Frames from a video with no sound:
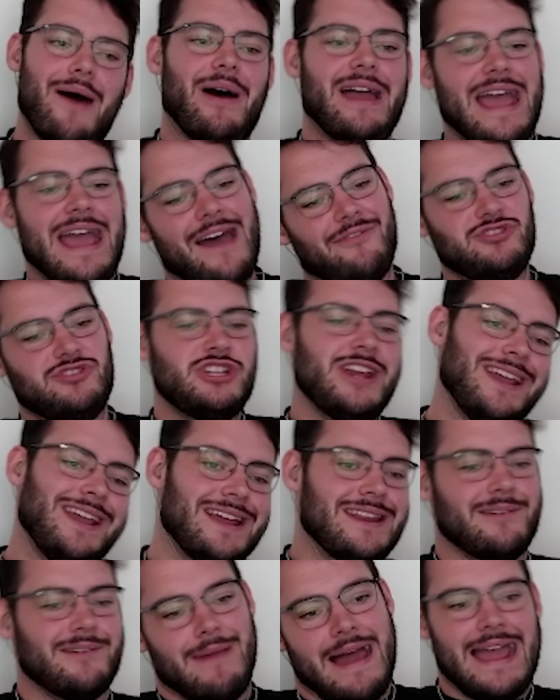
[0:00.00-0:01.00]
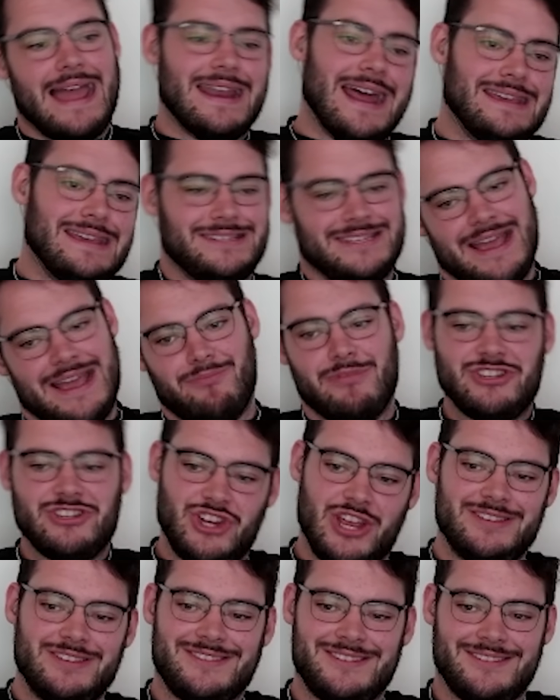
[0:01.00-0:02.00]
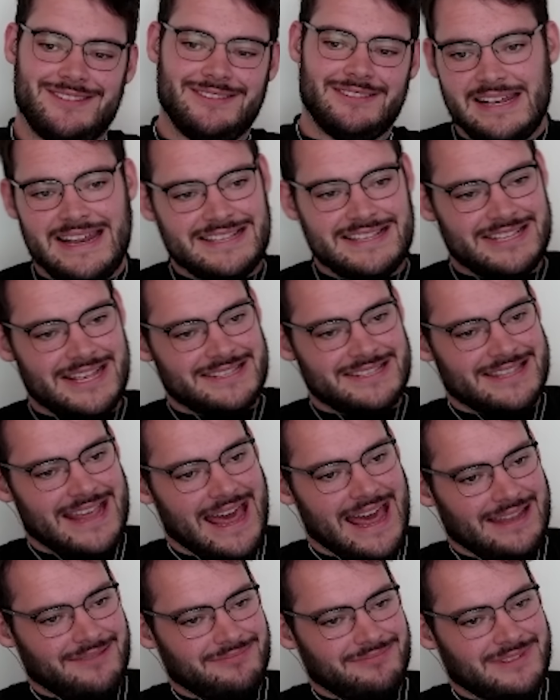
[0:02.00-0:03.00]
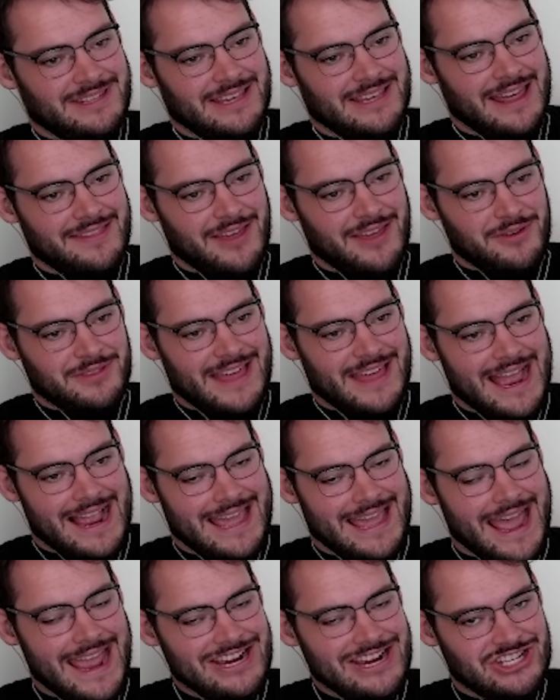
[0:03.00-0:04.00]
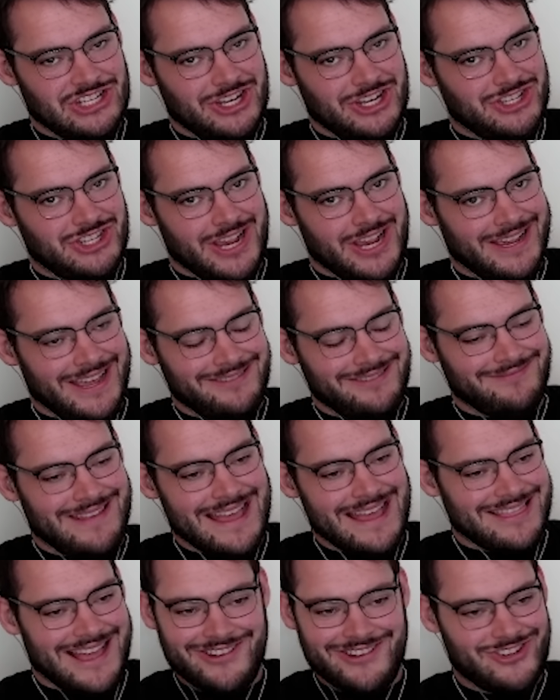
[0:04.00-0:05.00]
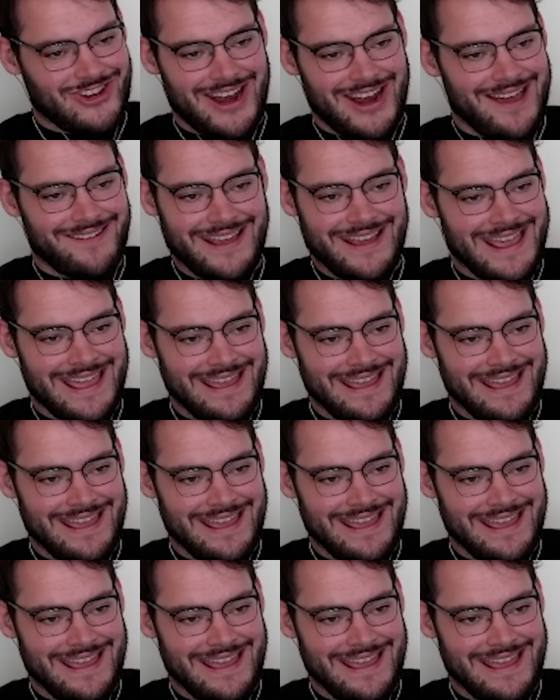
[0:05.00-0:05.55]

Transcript: Now I have chicken and mayonnaise sandwiches. Unless it's that that Cajun chicken. Get that shit out of